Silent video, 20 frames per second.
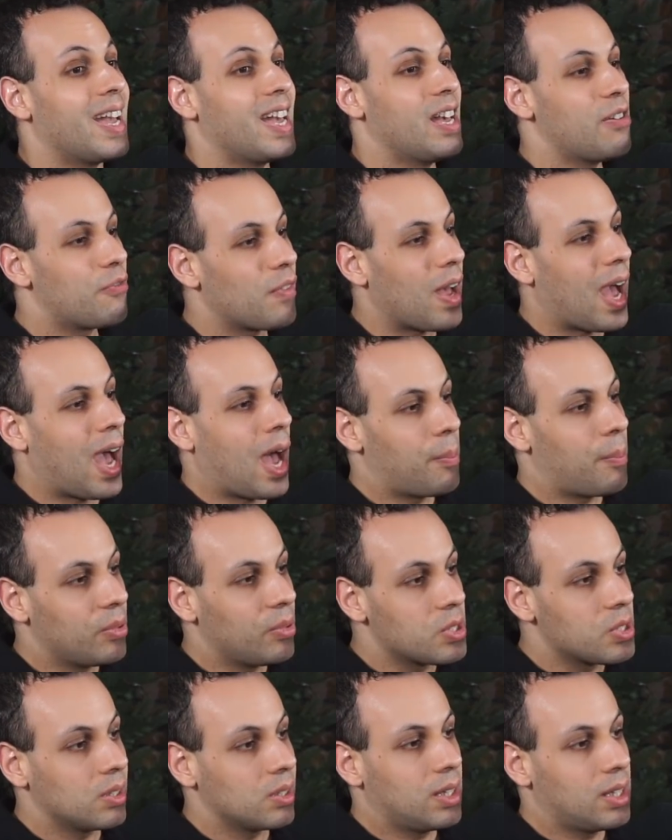If
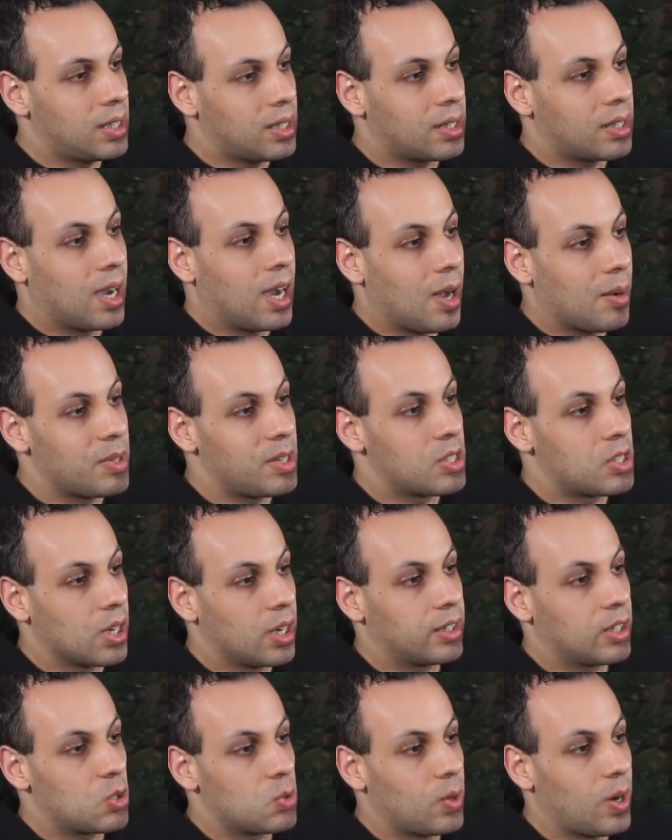Apple deleted comments
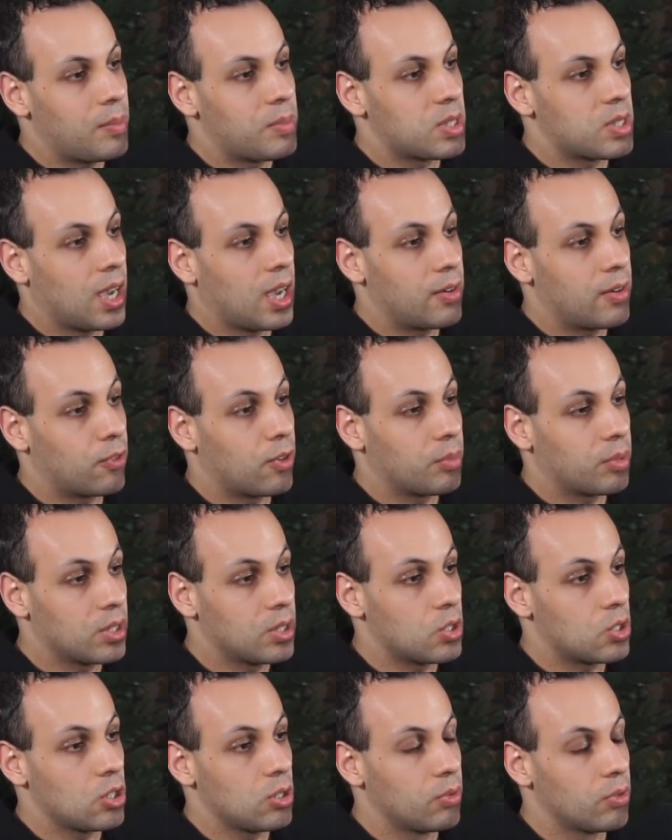on its website from
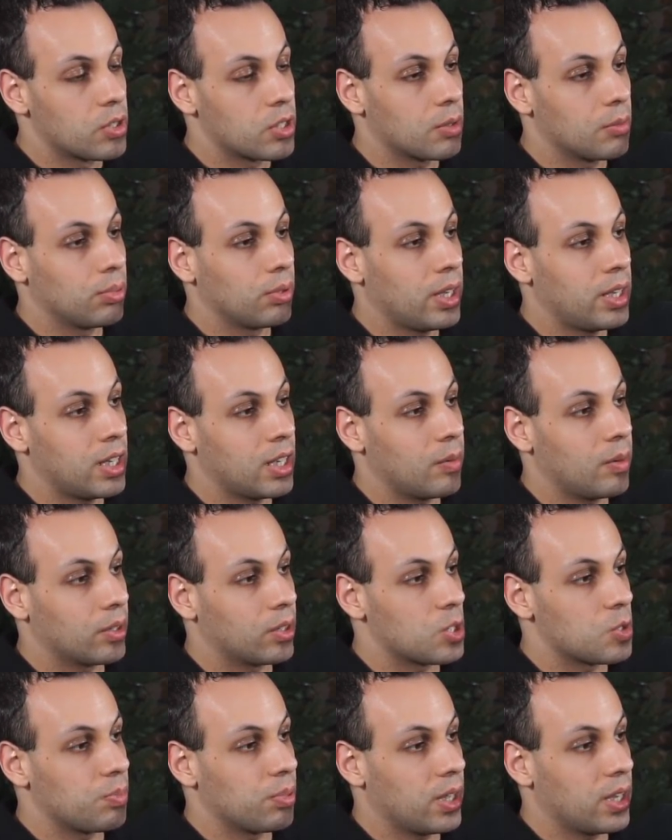consumers complaining
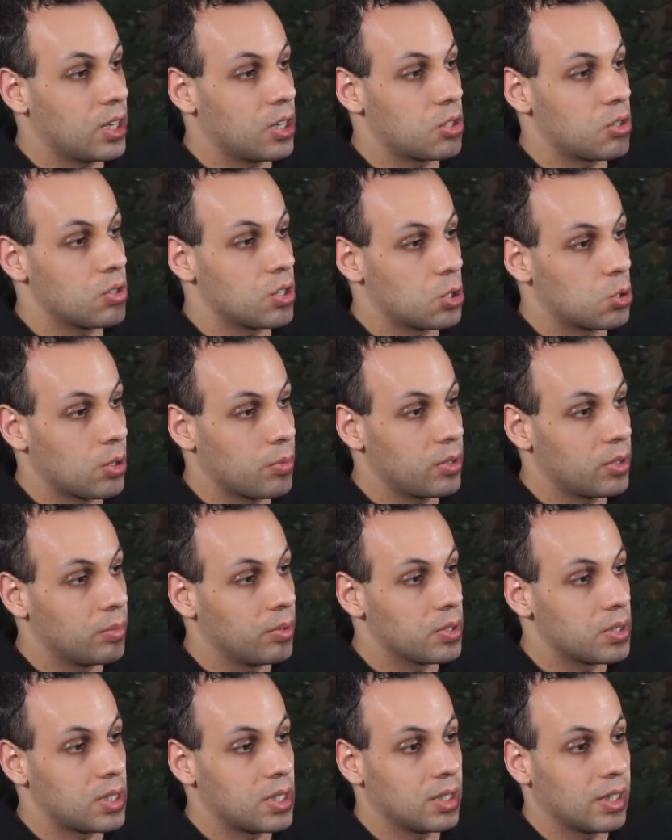about display issues
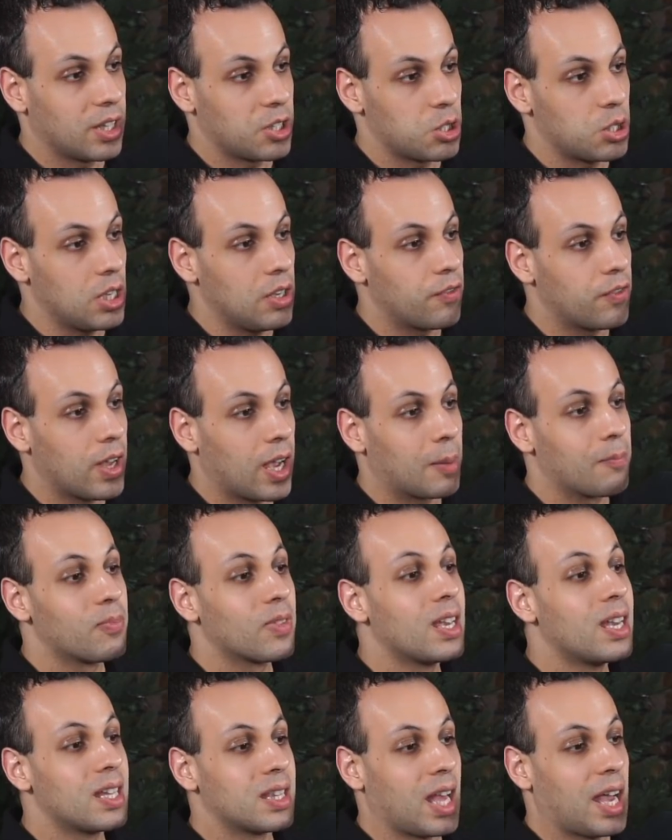attributable to the alleged
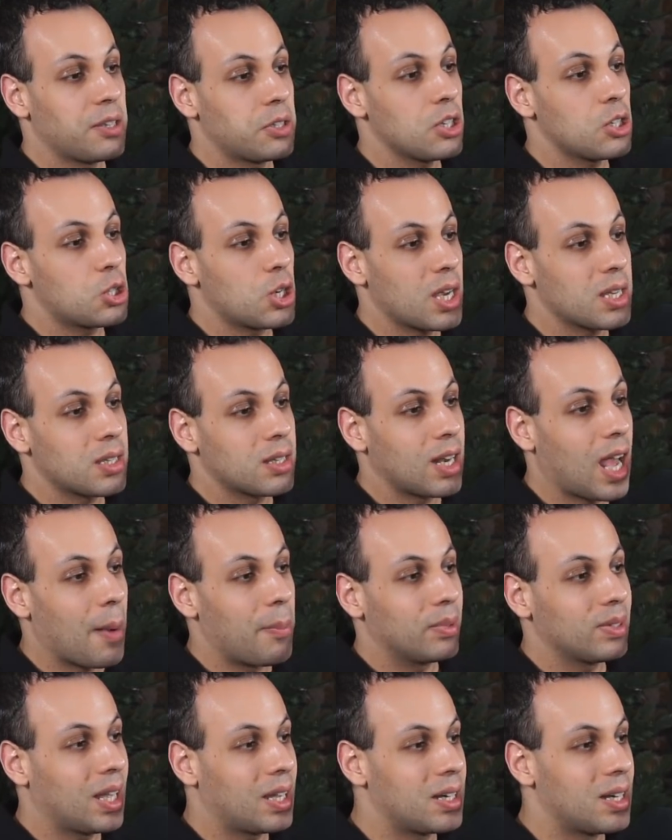defect, that suggests that
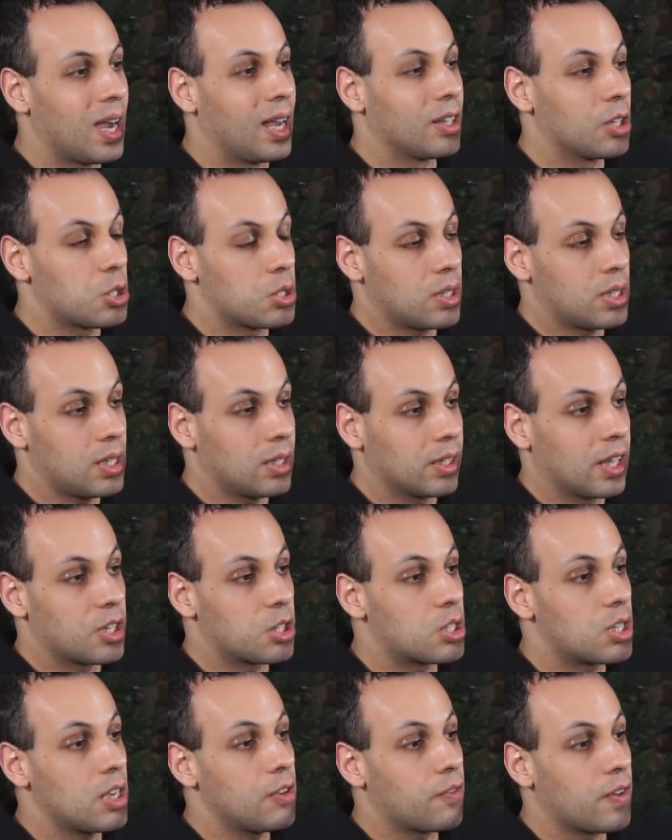Apple had knowledge of the
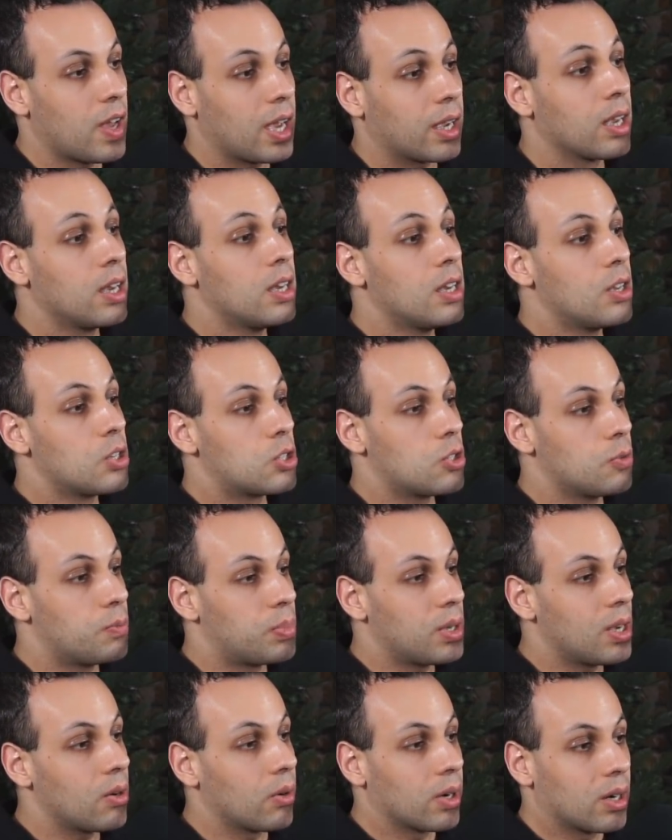alleged defect
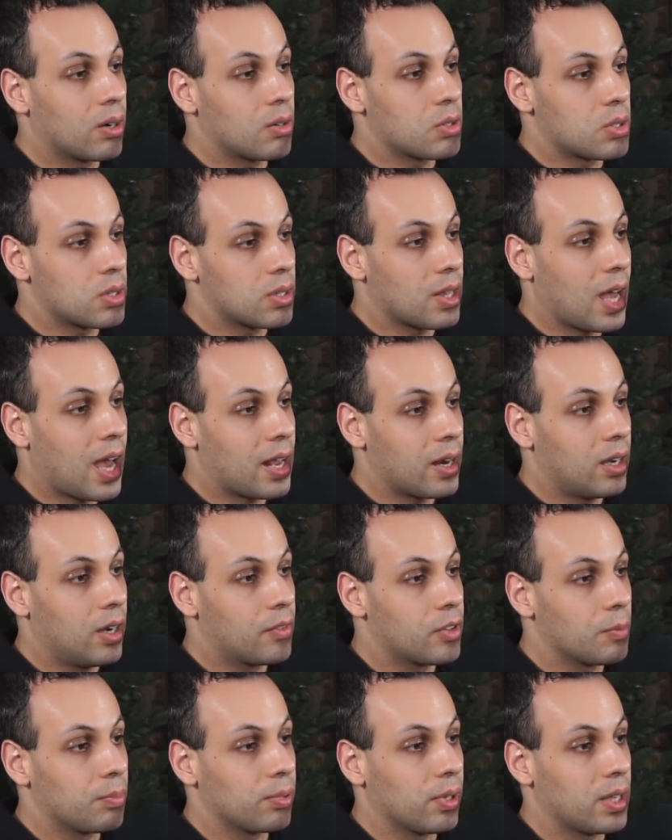superior to that
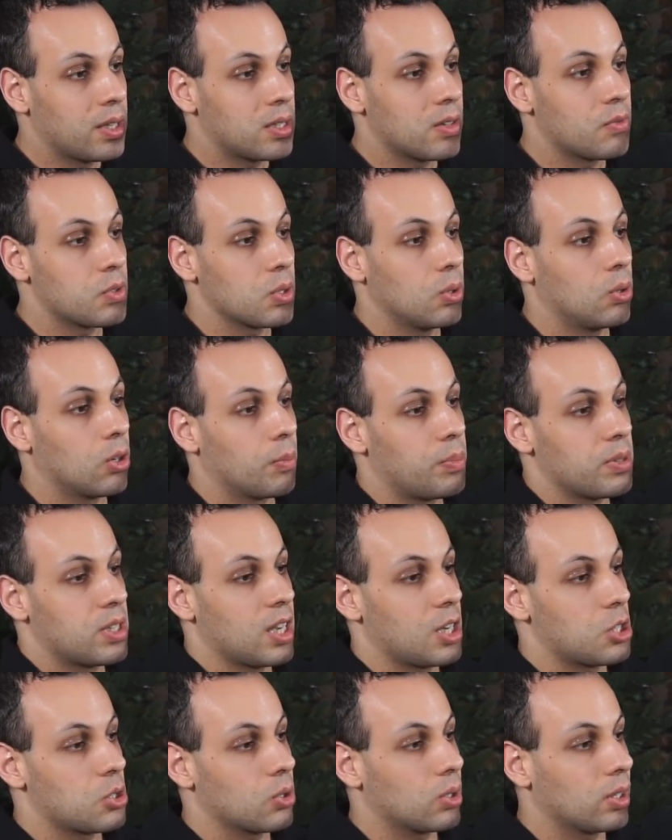of the plaintiffs or
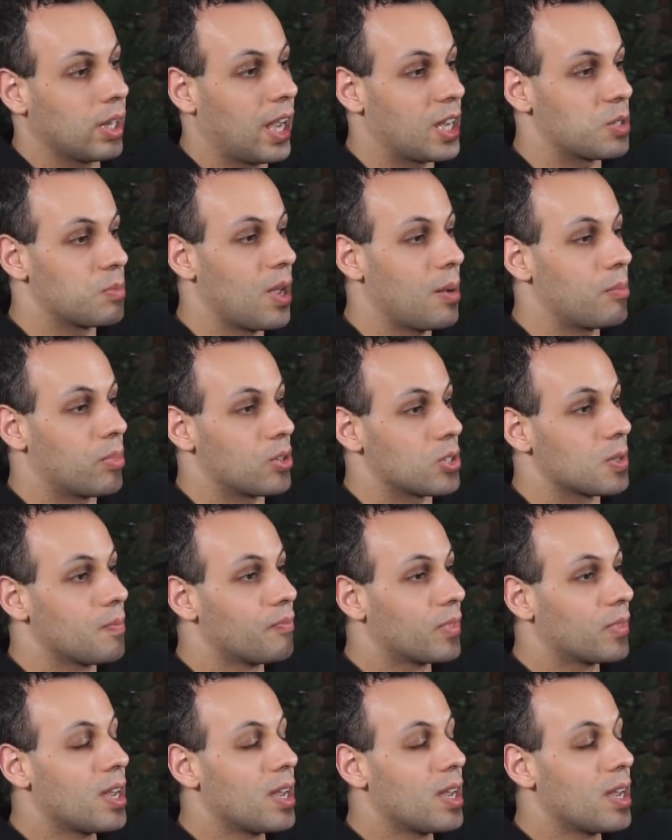potential class members.